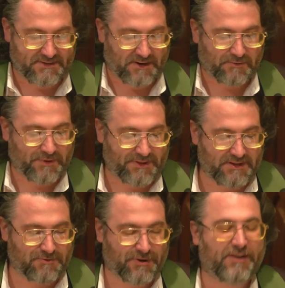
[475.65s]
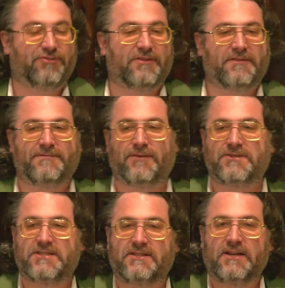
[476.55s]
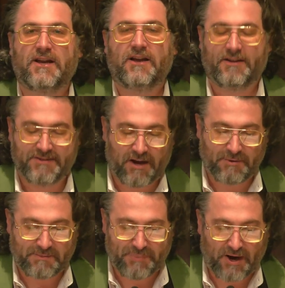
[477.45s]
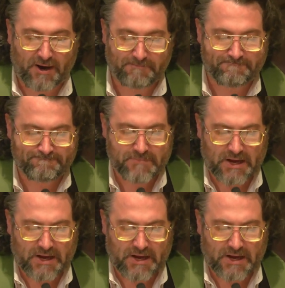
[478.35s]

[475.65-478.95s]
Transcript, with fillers: dealt with the creation of the first atomic bomb.